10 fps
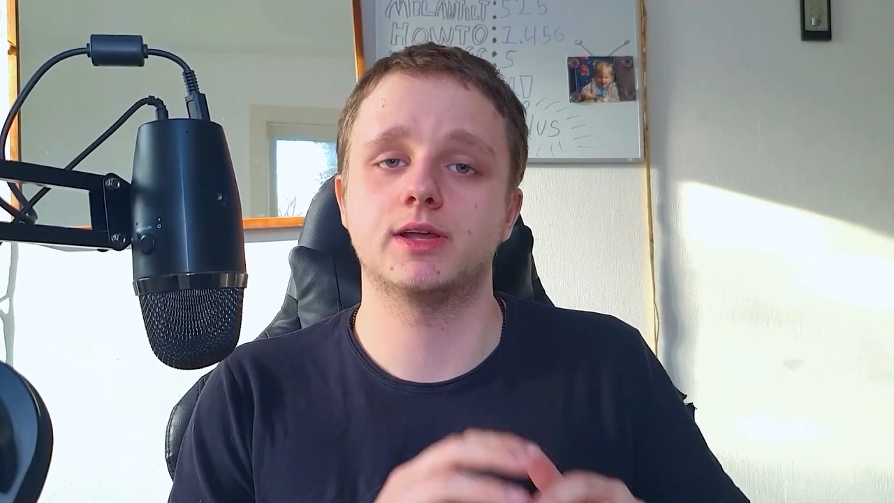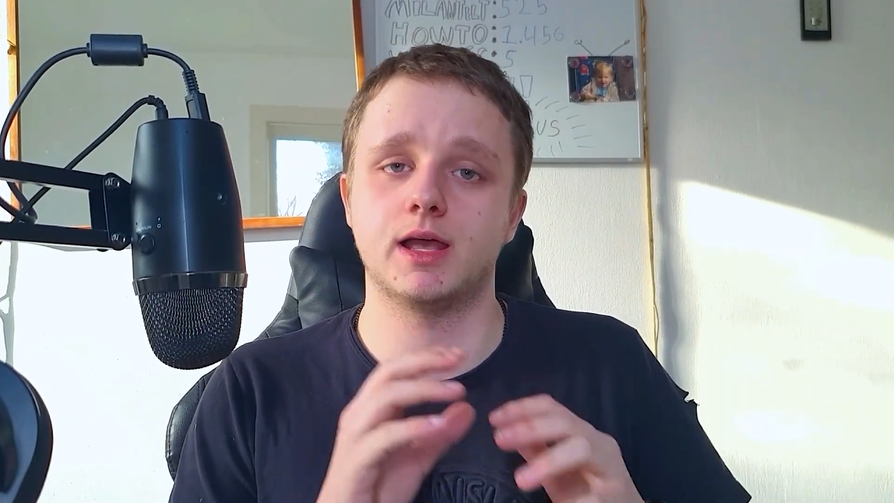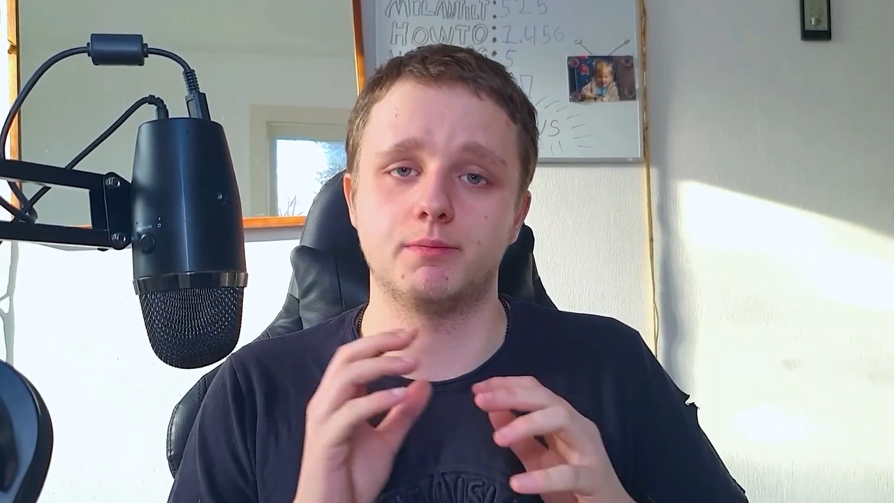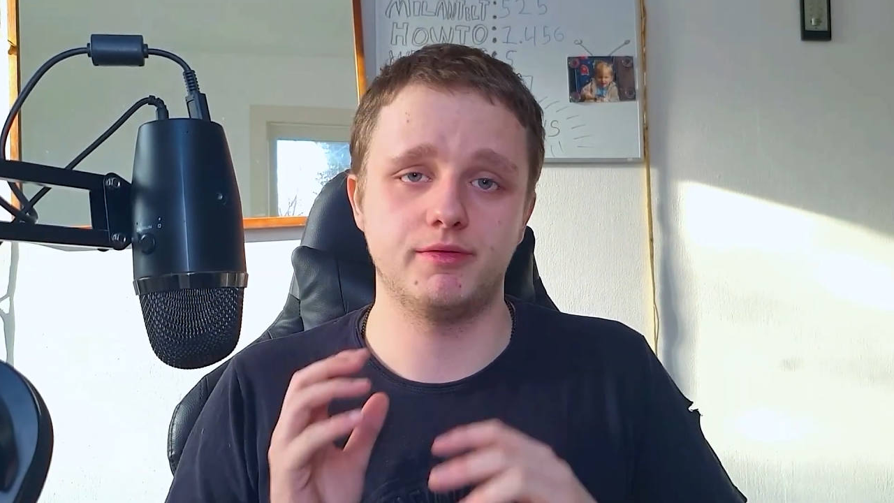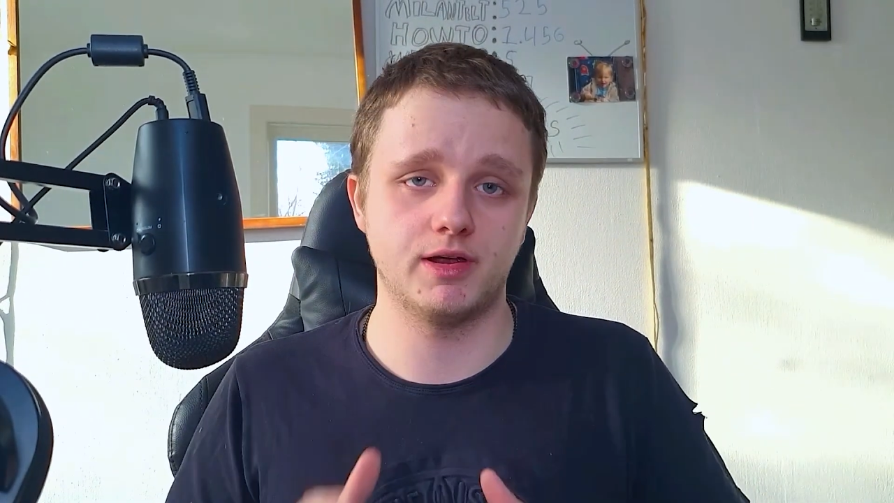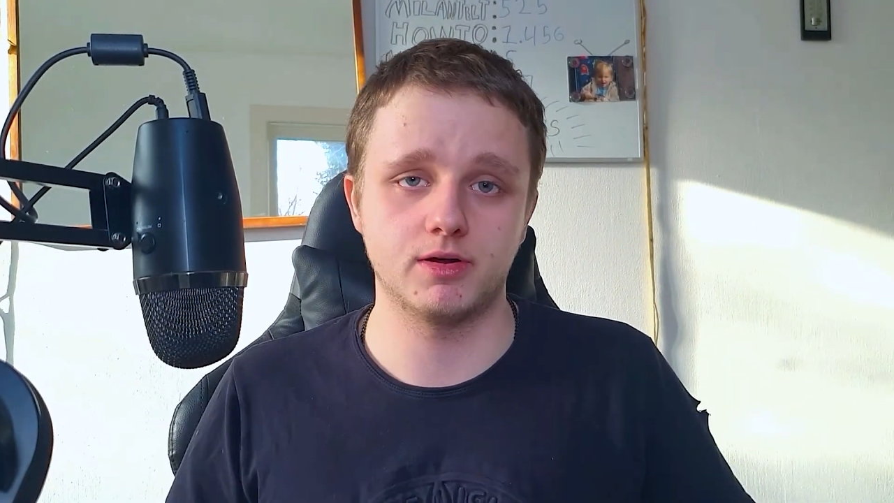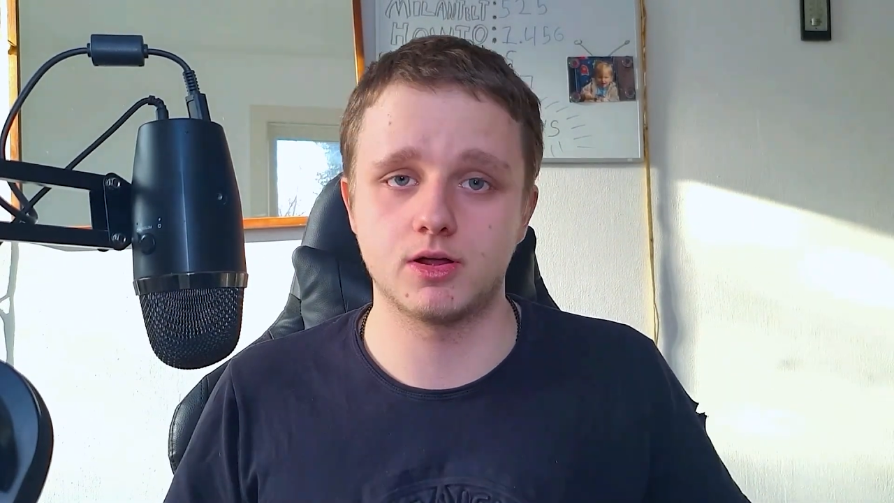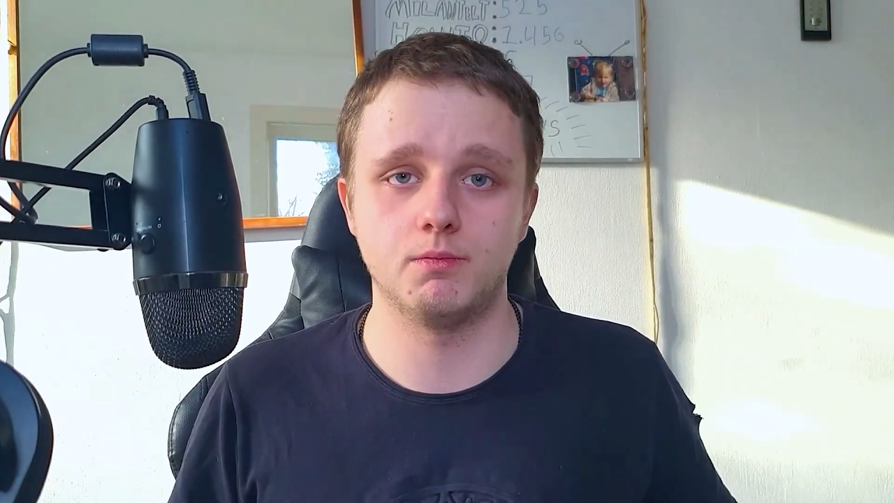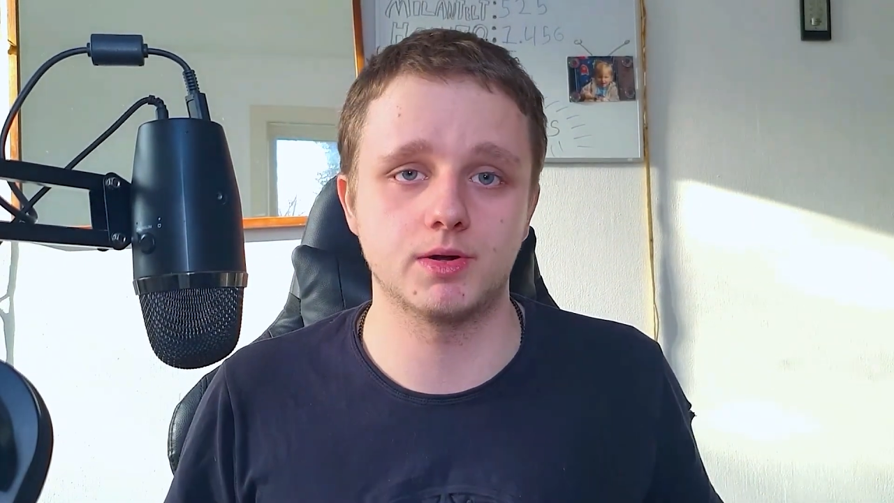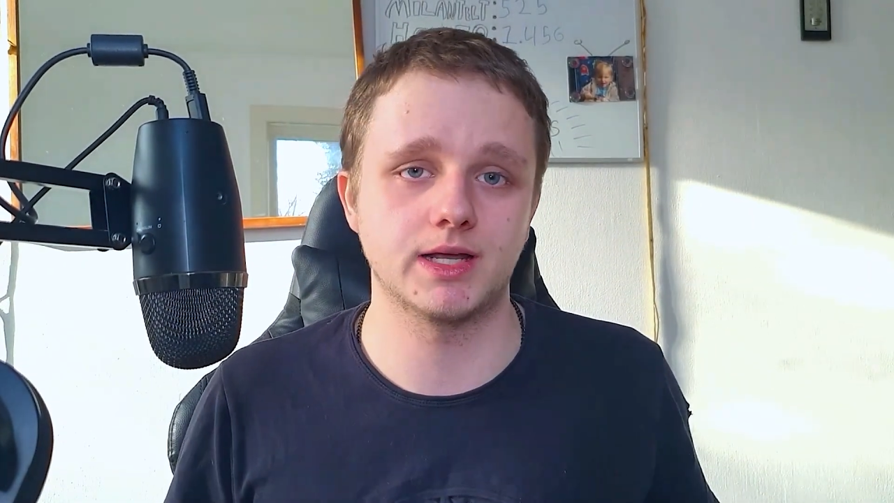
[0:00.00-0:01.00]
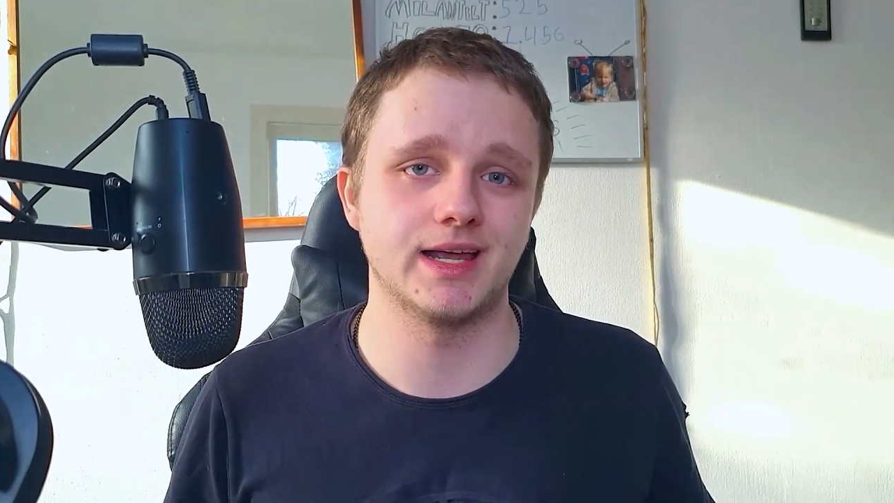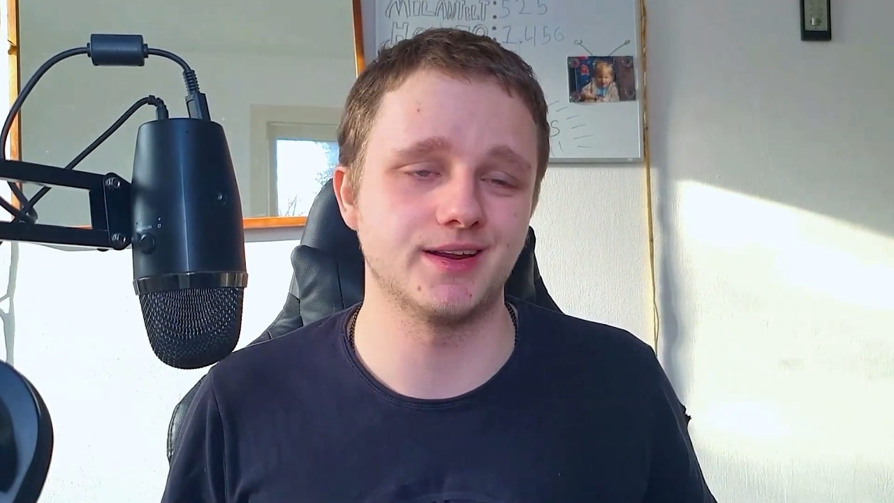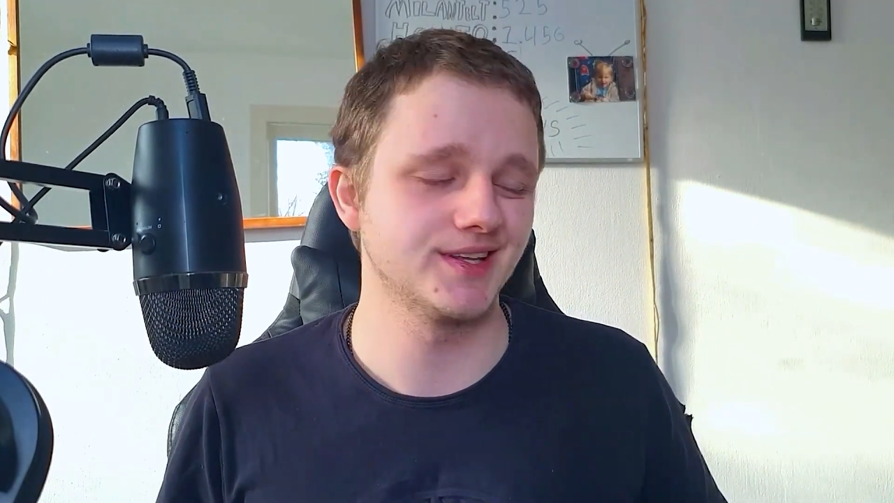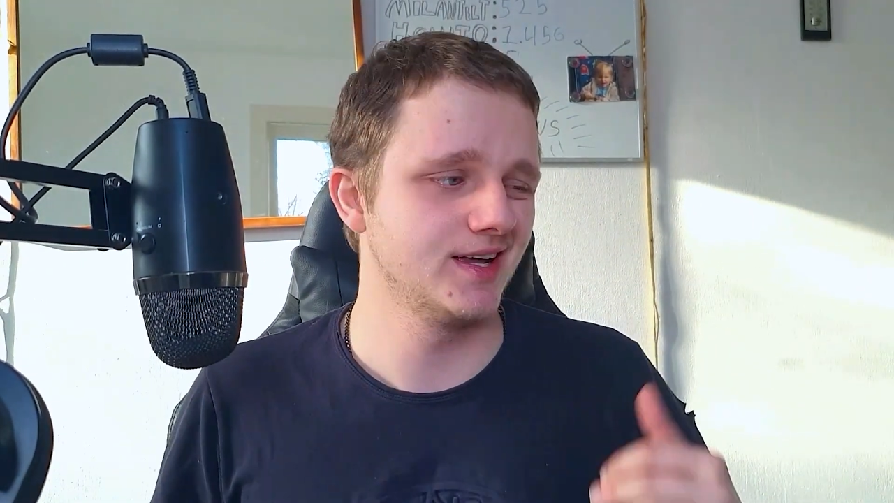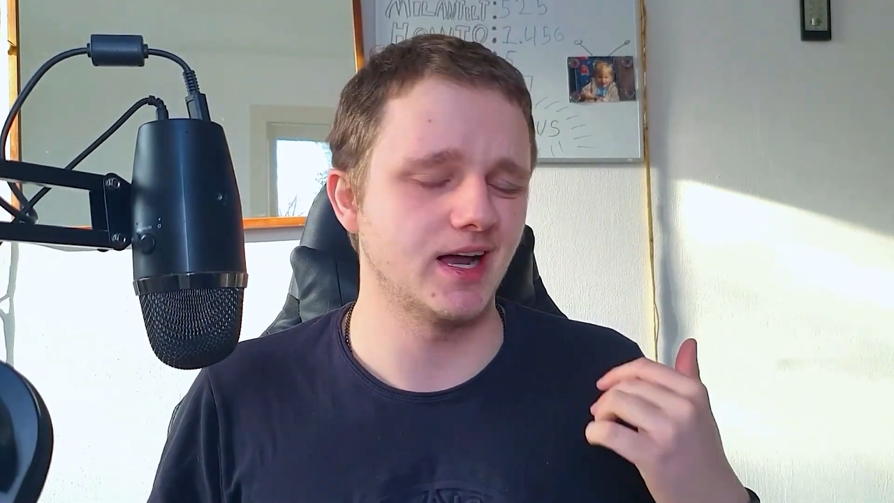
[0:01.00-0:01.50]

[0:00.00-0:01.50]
They can be very complicated.